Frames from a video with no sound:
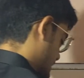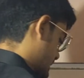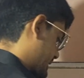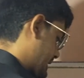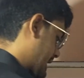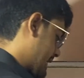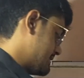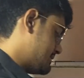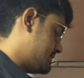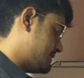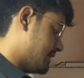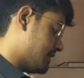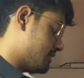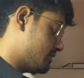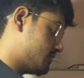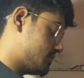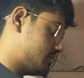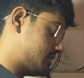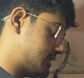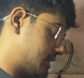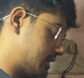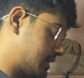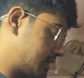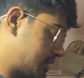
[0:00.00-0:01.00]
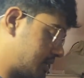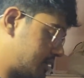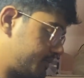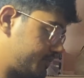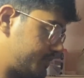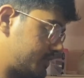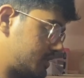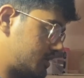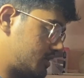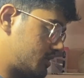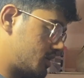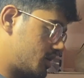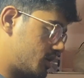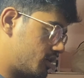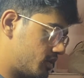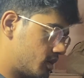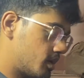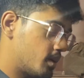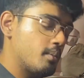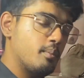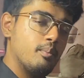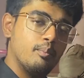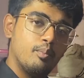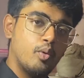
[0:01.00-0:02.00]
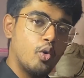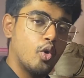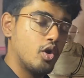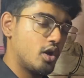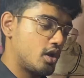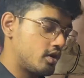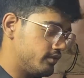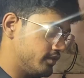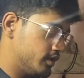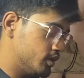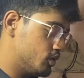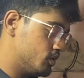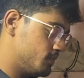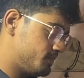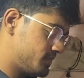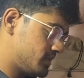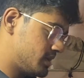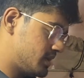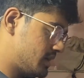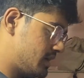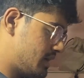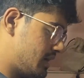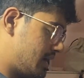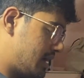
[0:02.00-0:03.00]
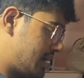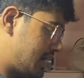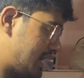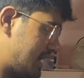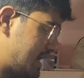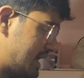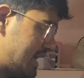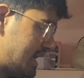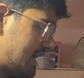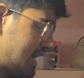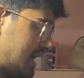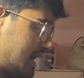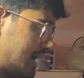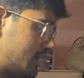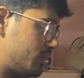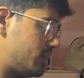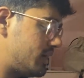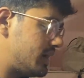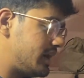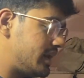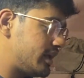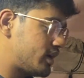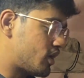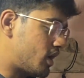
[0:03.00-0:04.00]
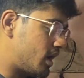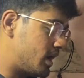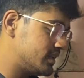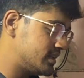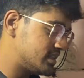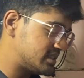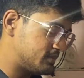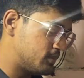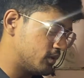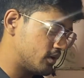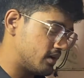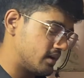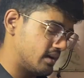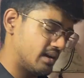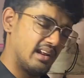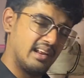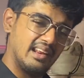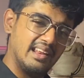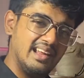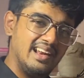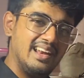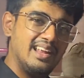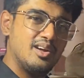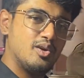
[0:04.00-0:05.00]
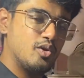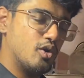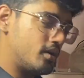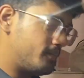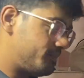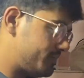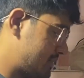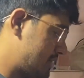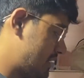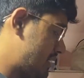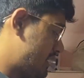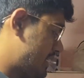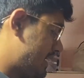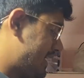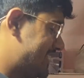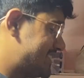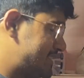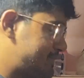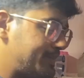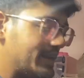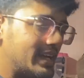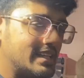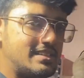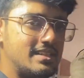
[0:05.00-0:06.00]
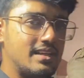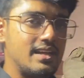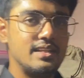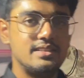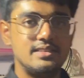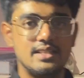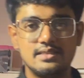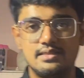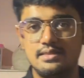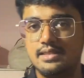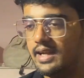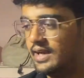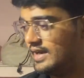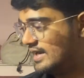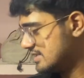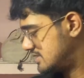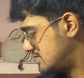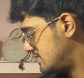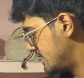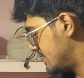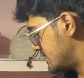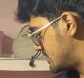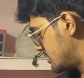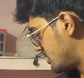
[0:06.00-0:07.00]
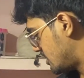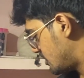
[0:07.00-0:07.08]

Katzang's board review. I wouldn't really call this book really good. It's basically just the distillation